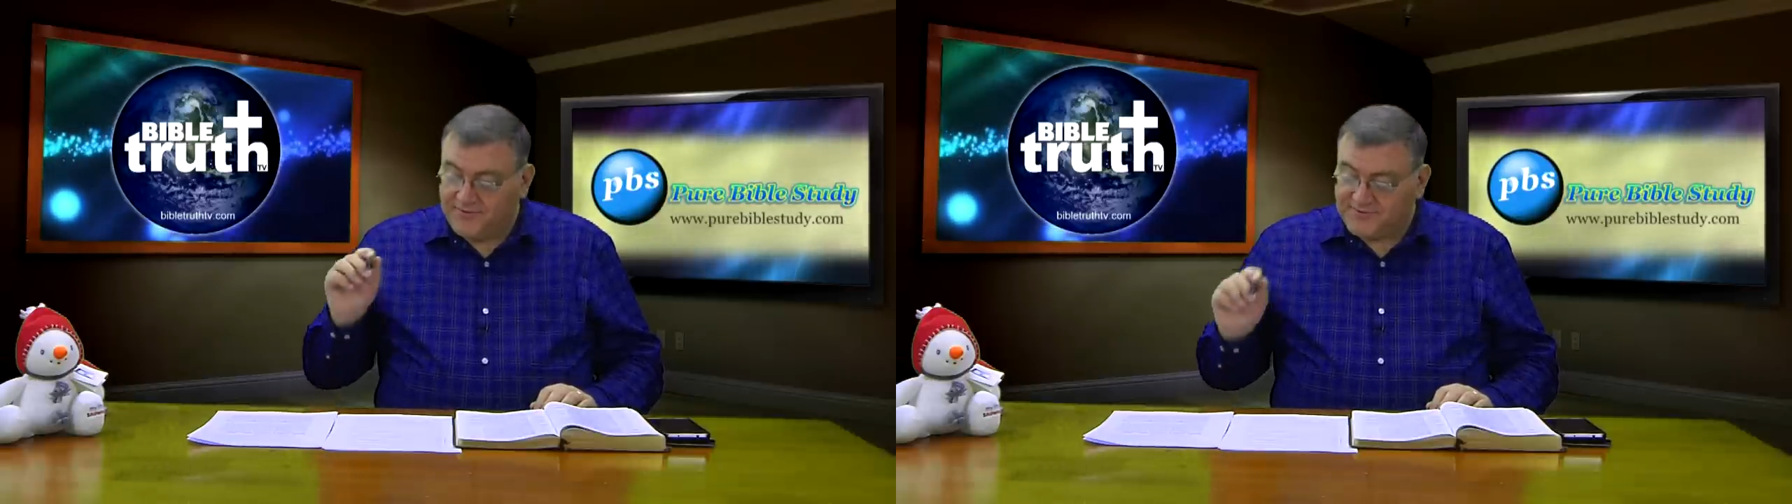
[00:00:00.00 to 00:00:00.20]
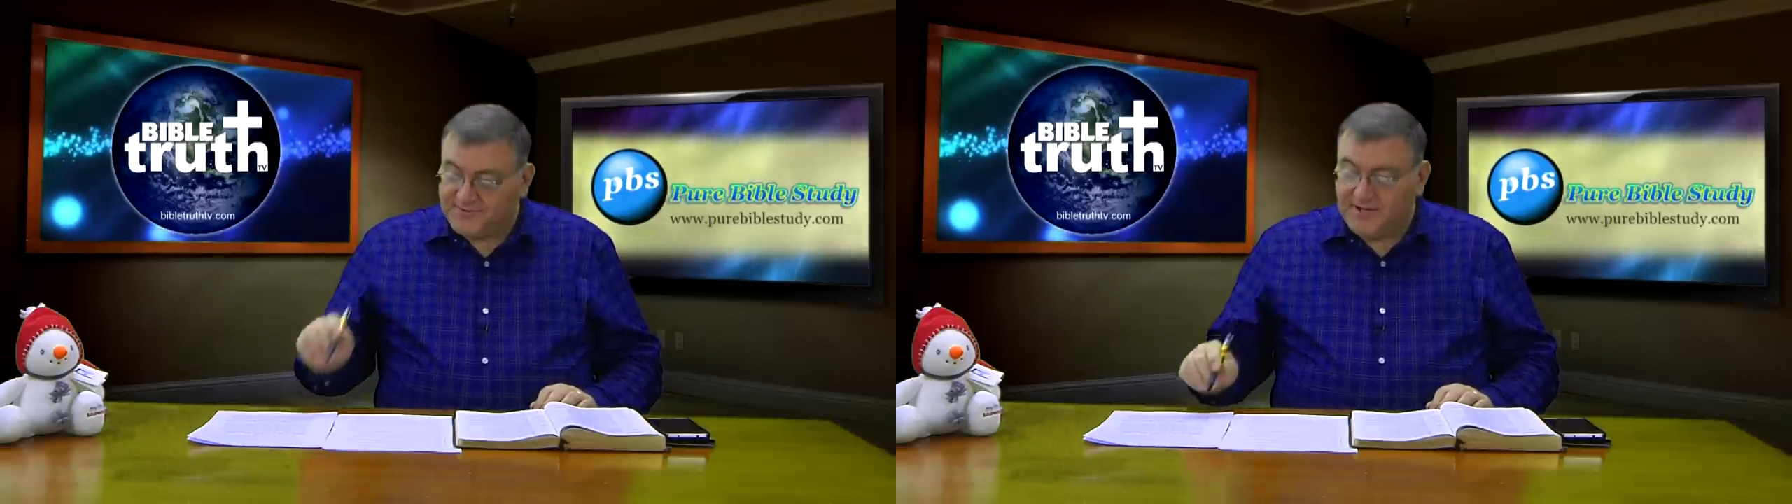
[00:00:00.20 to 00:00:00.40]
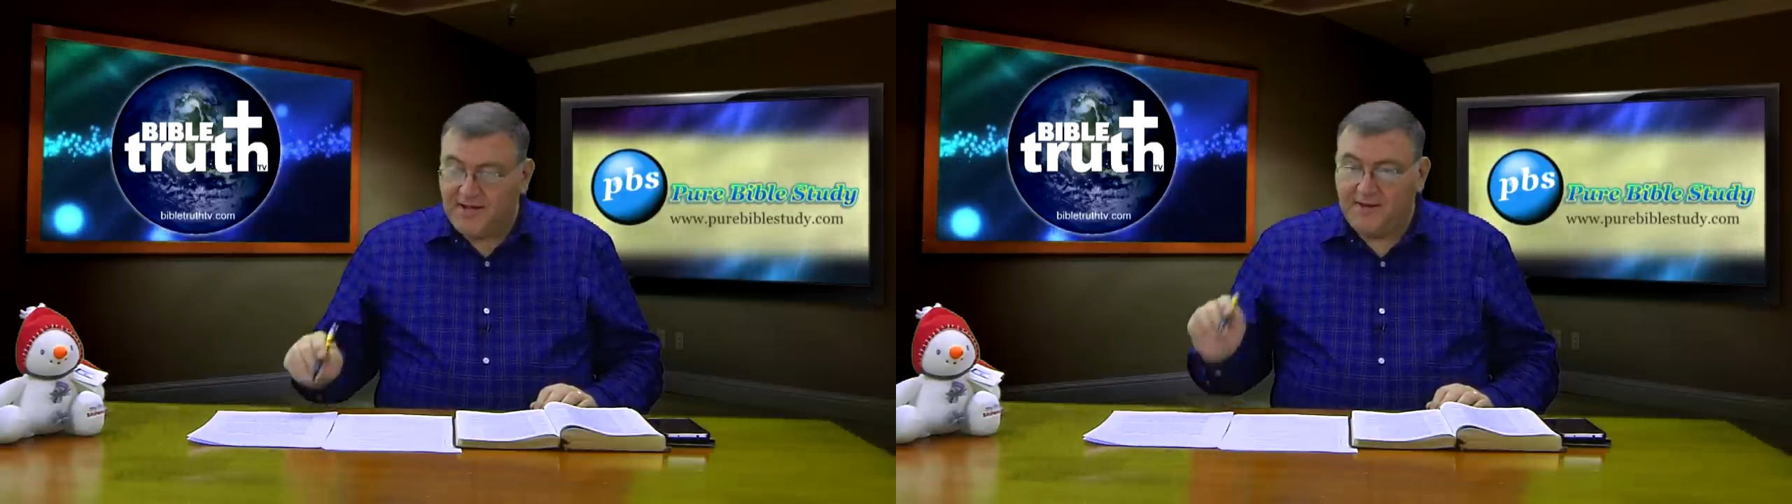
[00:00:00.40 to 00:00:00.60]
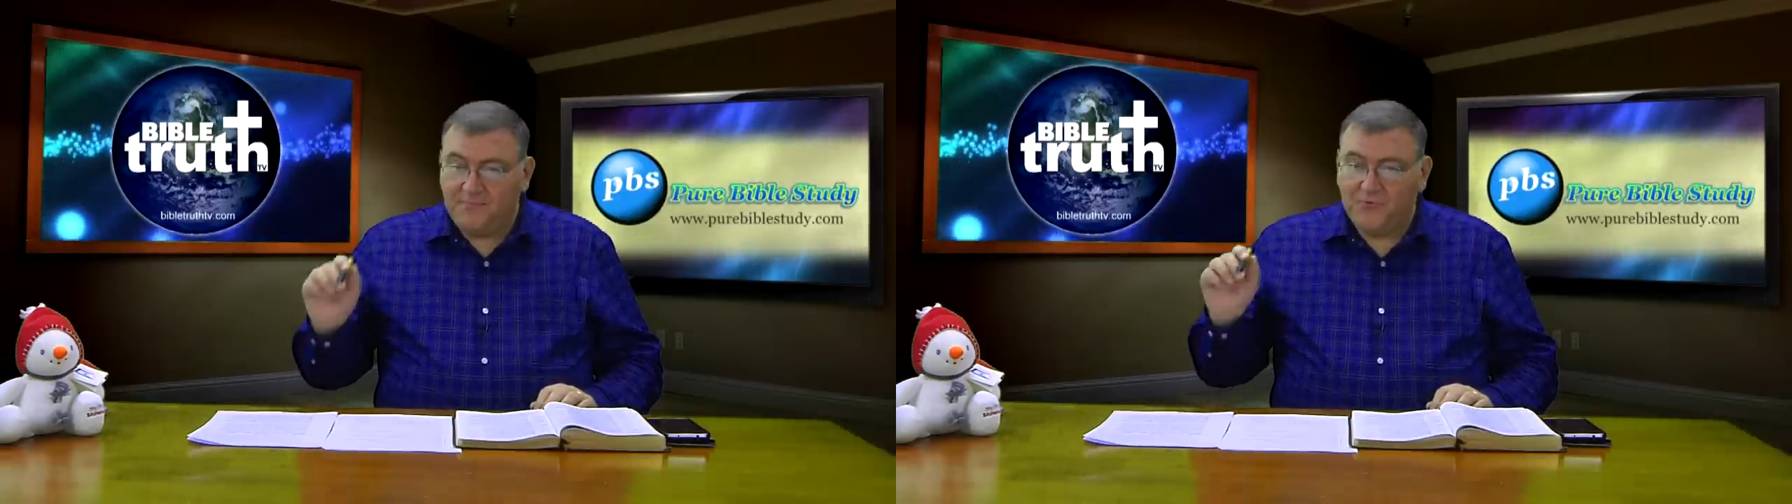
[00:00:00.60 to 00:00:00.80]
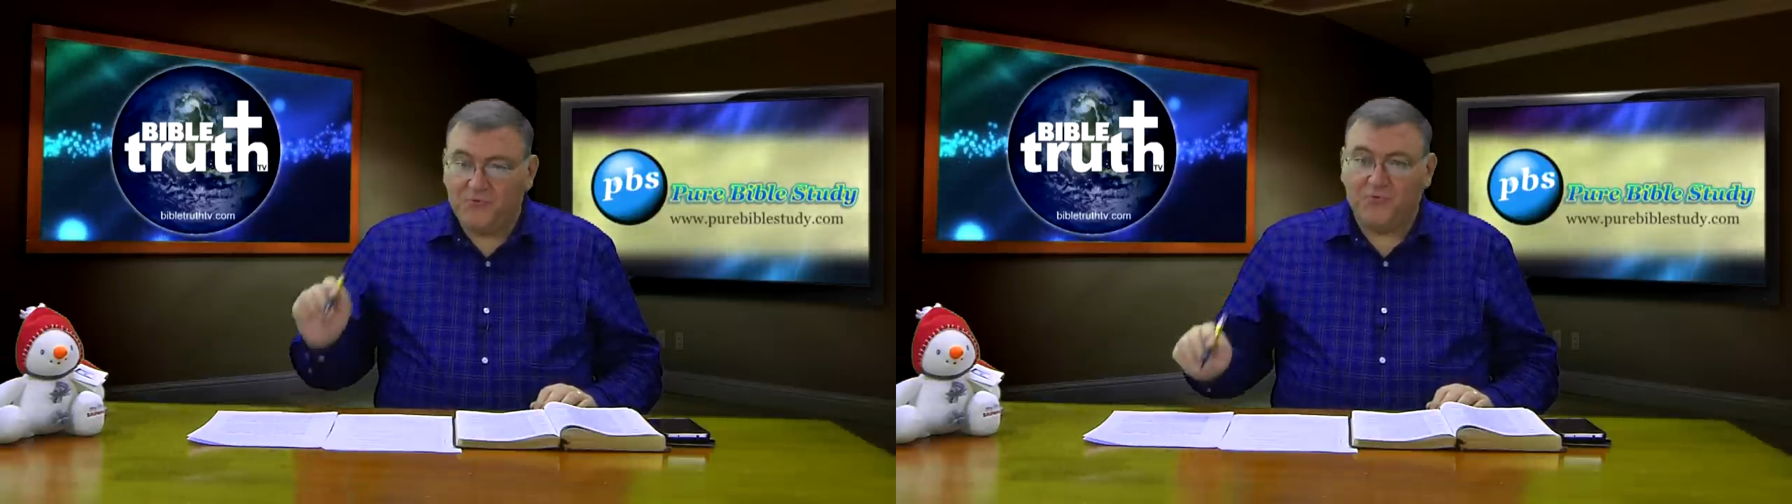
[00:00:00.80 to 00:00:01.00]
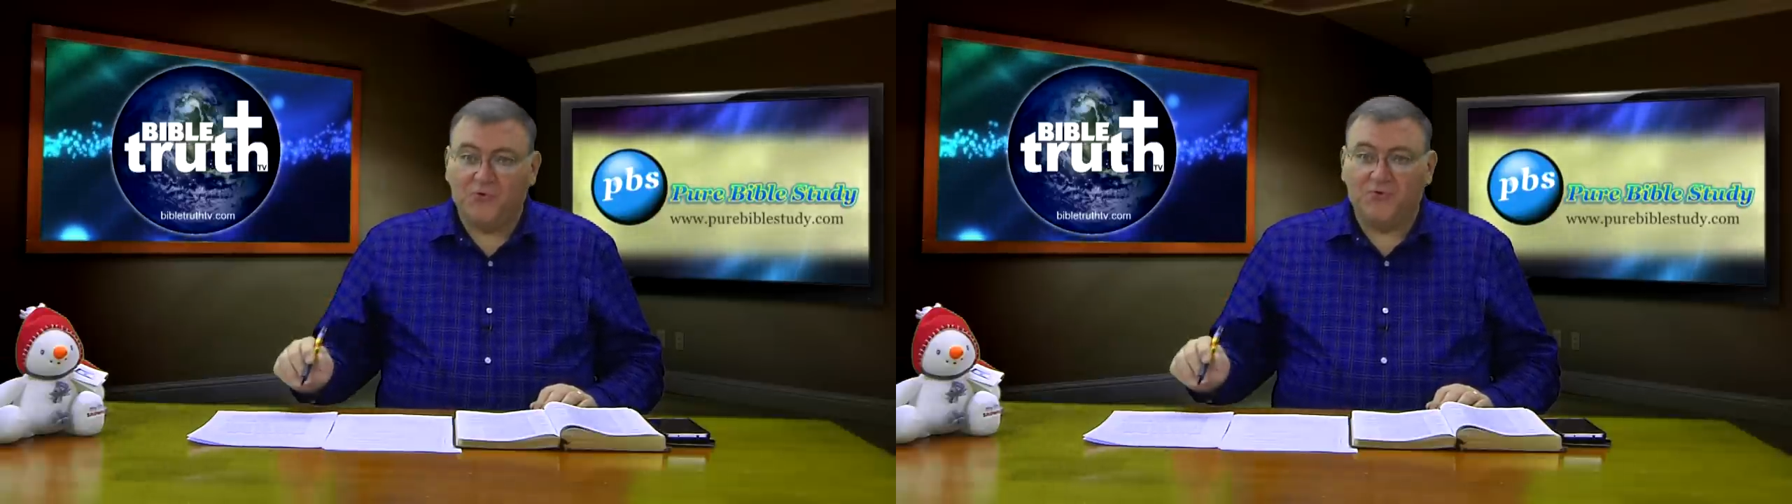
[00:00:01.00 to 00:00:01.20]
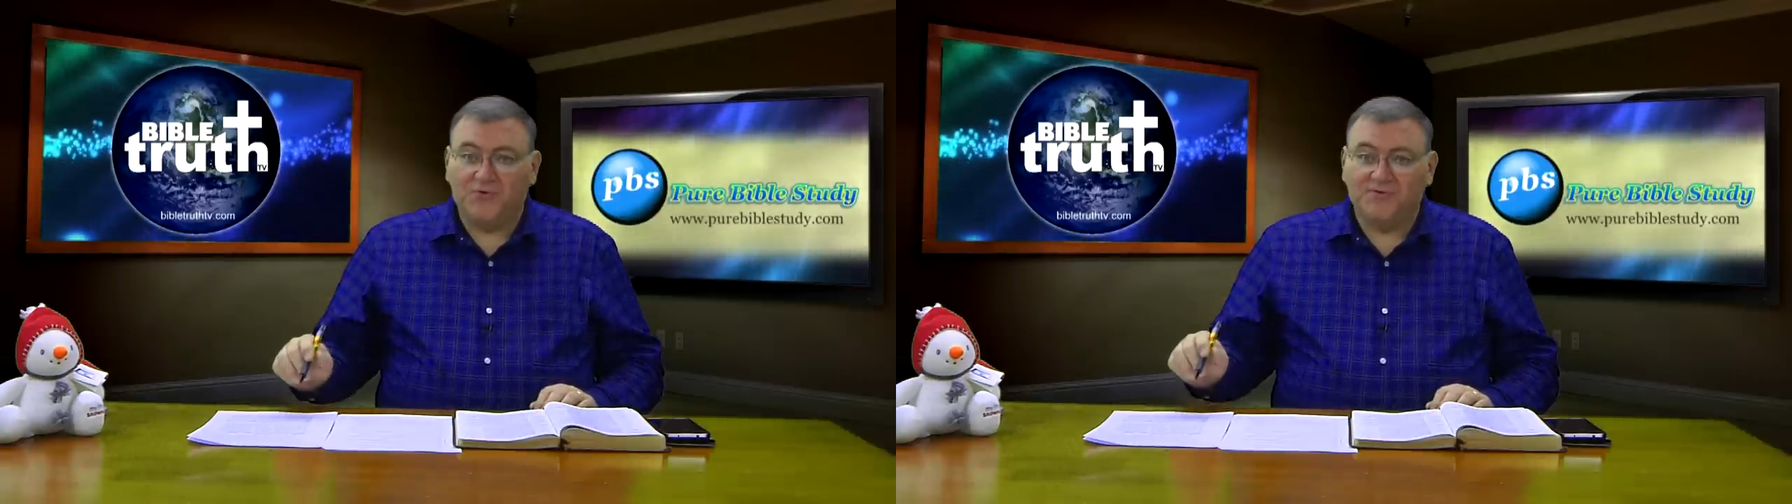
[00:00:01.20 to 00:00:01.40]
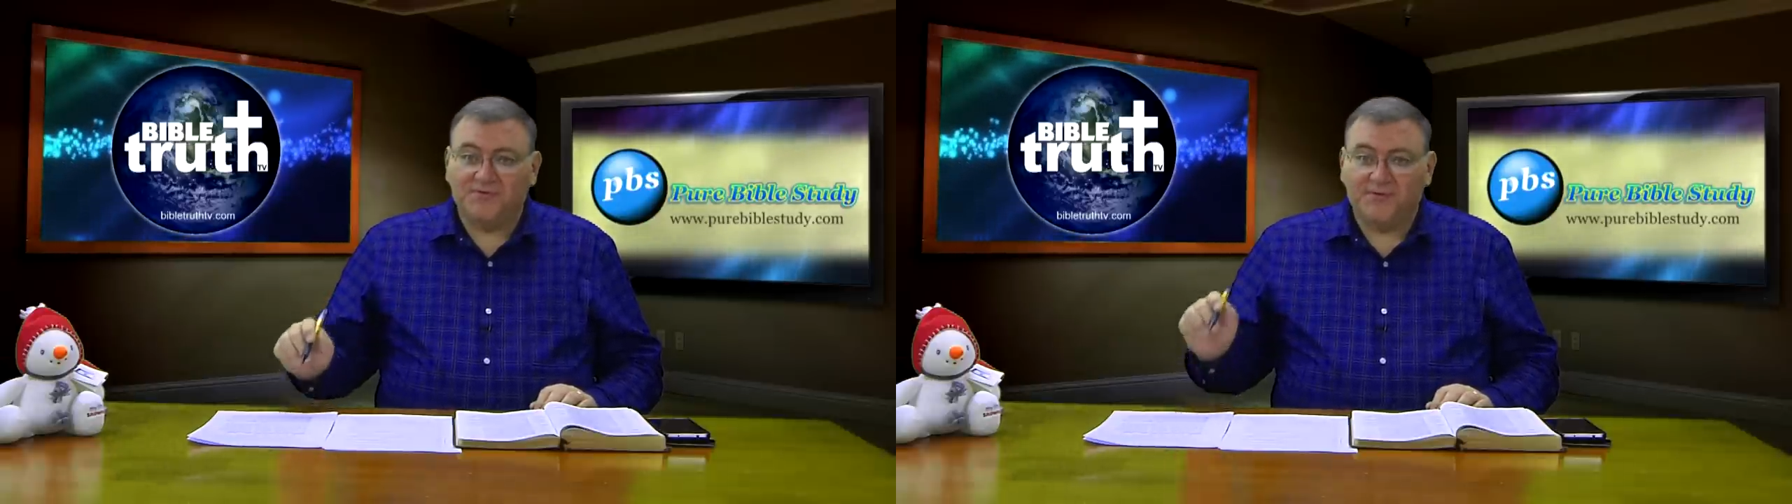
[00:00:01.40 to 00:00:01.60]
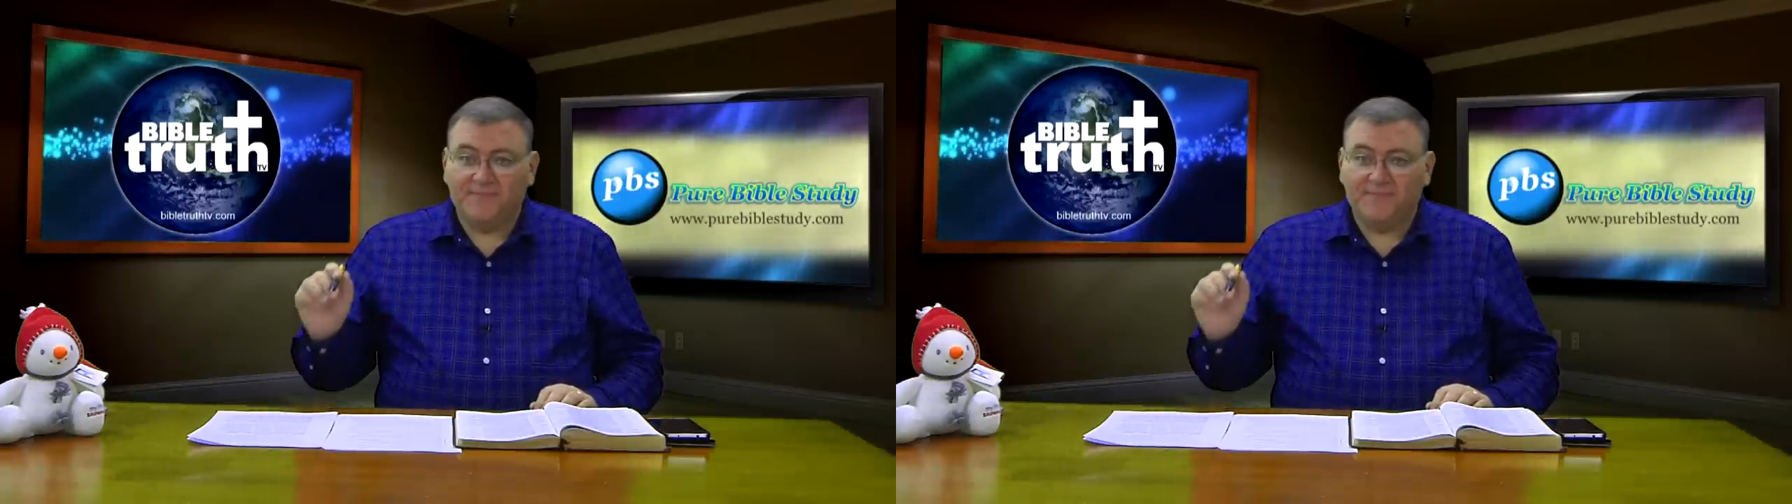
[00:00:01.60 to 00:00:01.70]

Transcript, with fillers: same rules